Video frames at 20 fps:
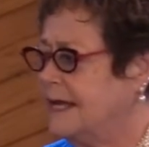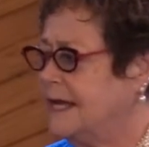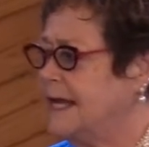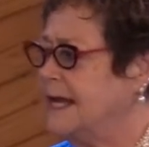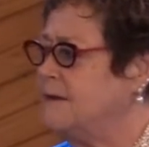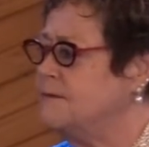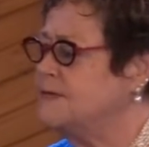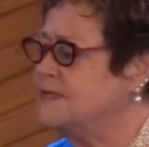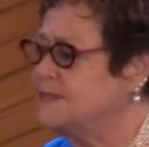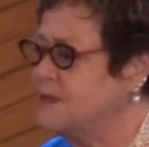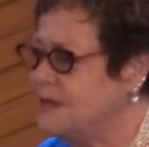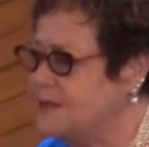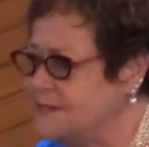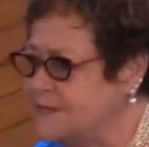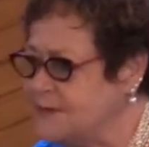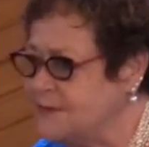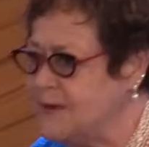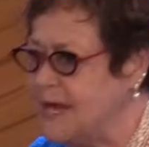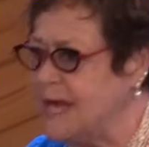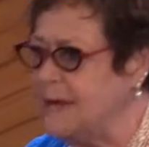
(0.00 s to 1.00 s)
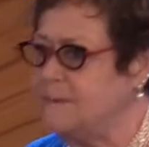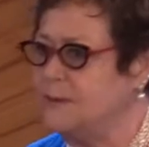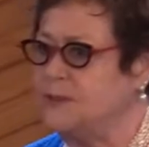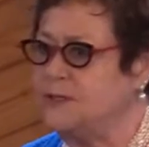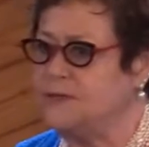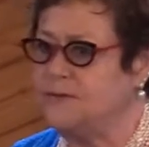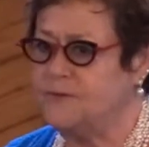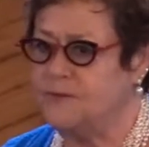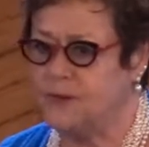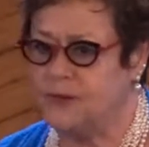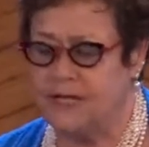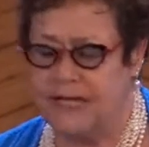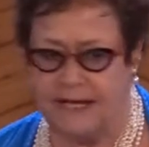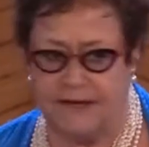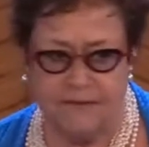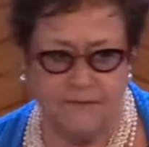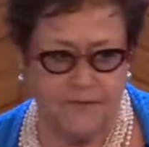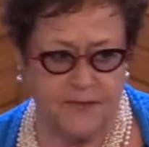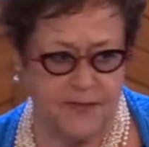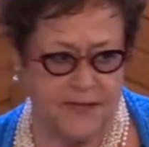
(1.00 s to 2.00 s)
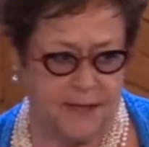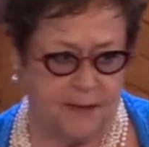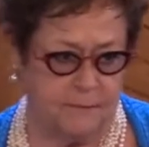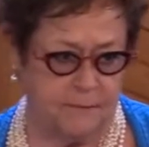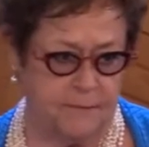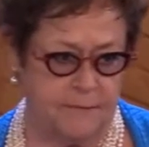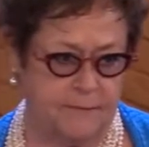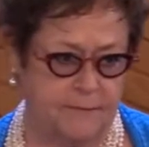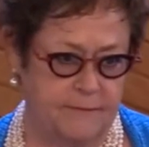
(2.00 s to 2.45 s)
he was also able to forgive them.